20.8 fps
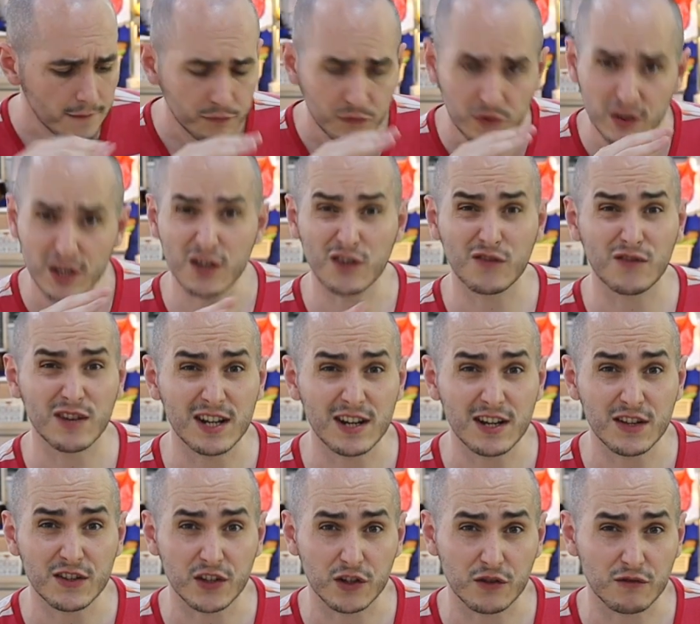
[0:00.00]
The
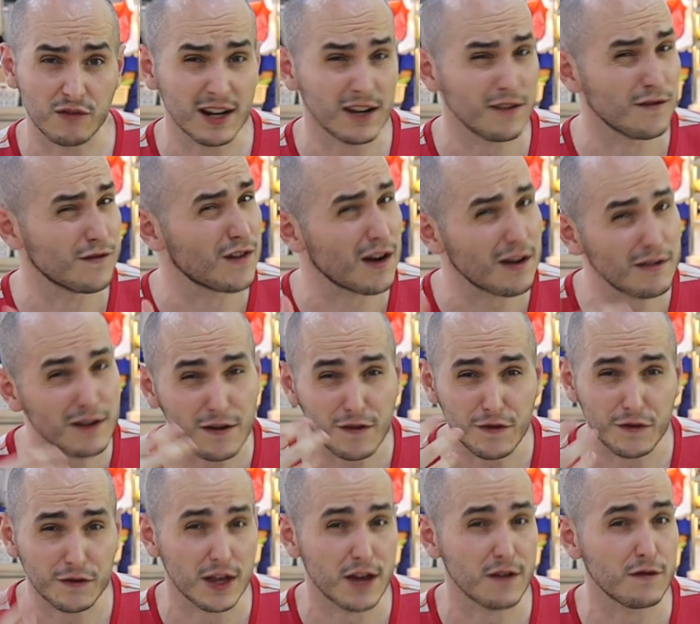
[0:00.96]
ingredients are great, very
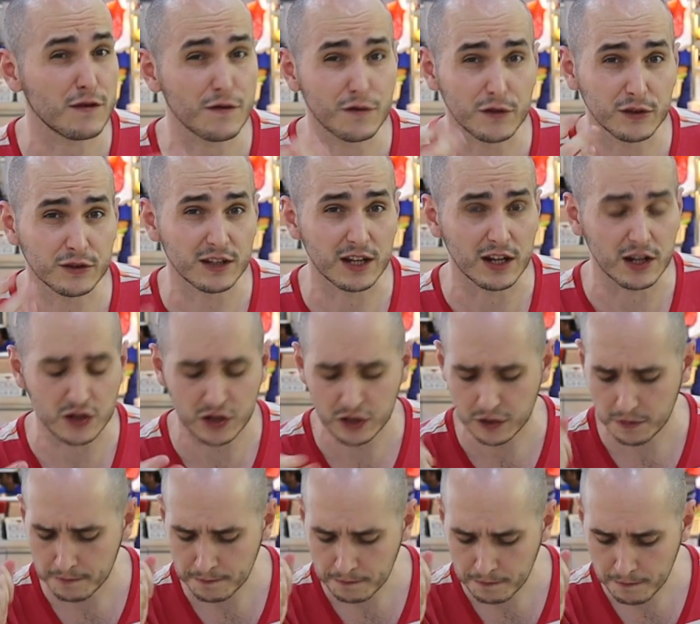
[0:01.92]
flavorful
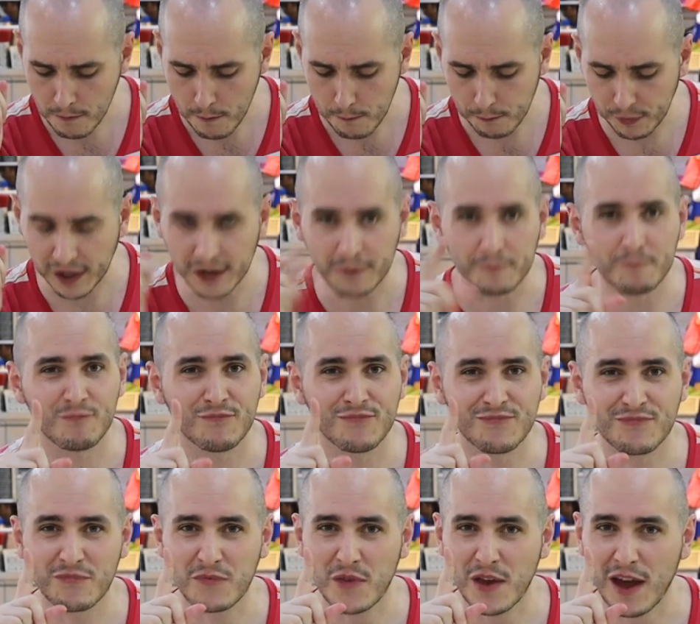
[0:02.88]
dish. But
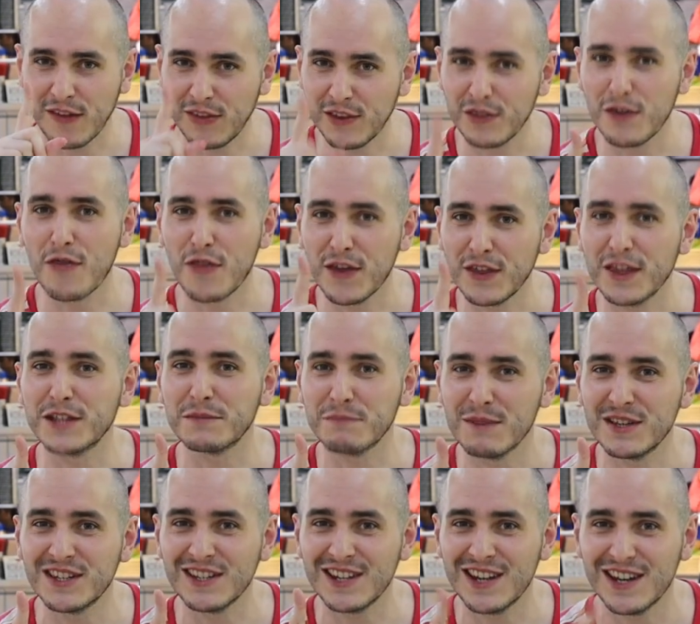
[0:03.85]
I think the thing that's
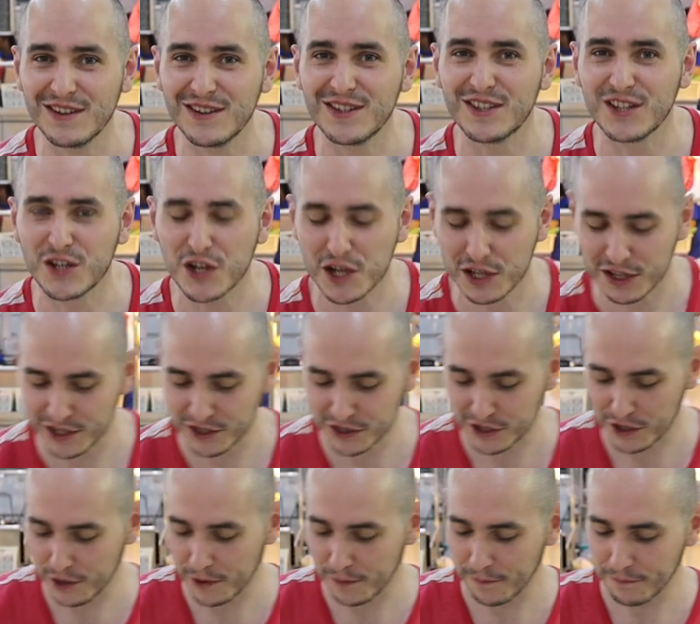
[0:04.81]
missing here is the chili.
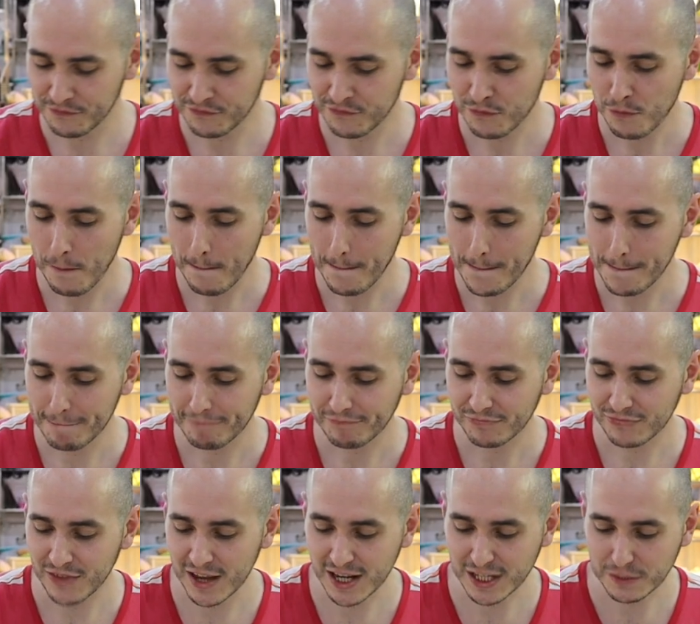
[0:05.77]
So
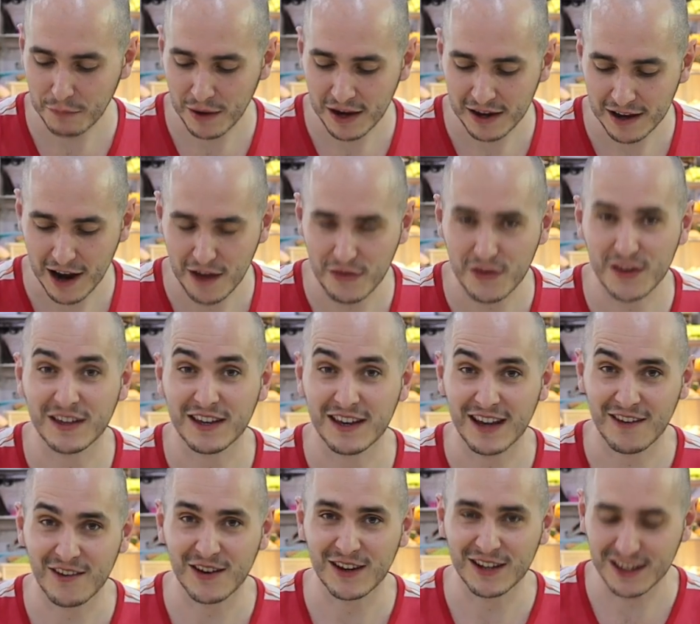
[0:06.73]
next bite, I think
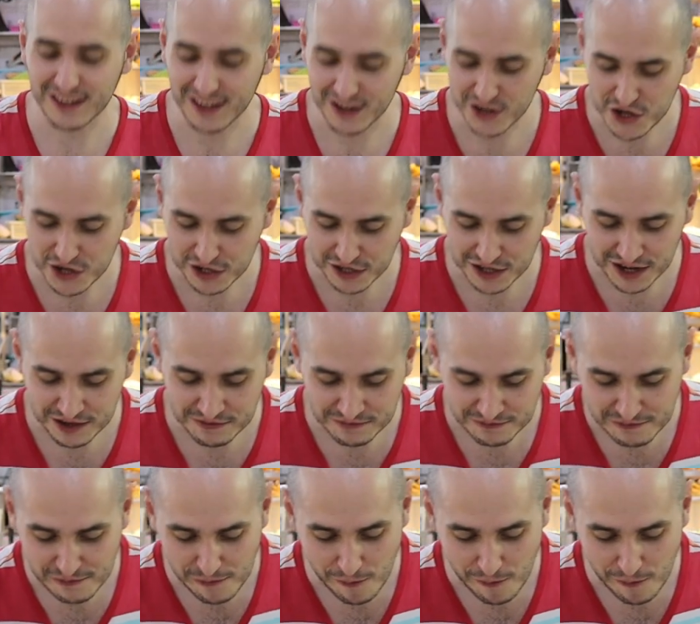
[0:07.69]
I got to get that chili in.